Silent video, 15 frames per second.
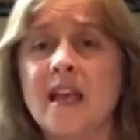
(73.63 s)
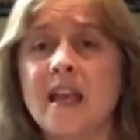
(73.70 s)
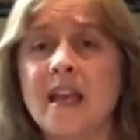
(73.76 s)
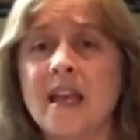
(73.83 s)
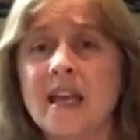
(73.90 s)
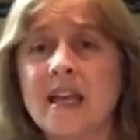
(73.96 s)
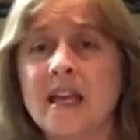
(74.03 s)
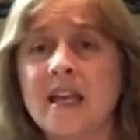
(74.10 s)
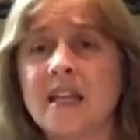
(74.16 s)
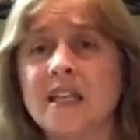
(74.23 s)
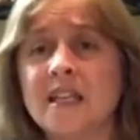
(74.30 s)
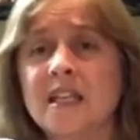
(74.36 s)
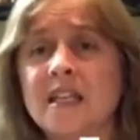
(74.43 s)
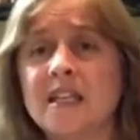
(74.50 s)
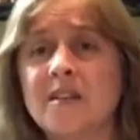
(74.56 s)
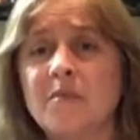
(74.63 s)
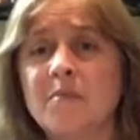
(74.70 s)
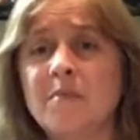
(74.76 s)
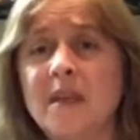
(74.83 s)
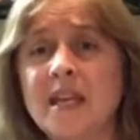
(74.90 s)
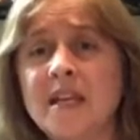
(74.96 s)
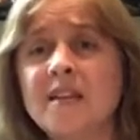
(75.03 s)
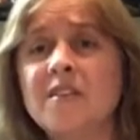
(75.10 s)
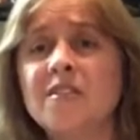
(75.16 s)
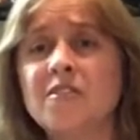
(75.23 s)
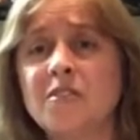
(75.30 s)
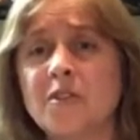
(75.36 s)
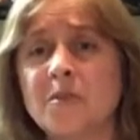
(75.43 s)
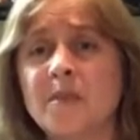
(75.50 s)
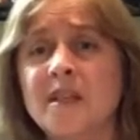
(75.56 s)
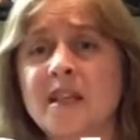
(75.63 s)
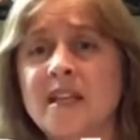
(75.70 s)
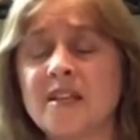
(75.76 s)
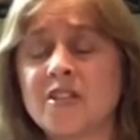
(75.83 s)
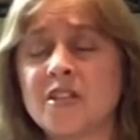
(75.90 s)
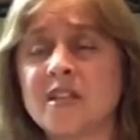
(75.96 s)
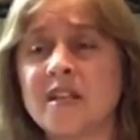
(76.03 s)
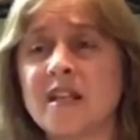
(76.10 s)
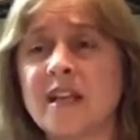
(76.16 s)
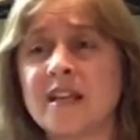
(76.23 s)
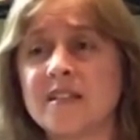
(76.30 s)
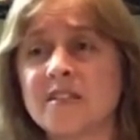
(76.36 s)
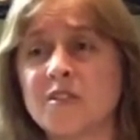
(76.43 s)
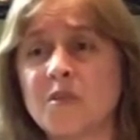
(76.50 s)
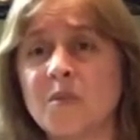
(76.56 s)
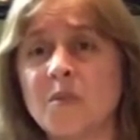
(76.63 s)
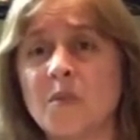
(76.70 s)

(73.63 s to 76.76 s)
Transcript: and make a determination as to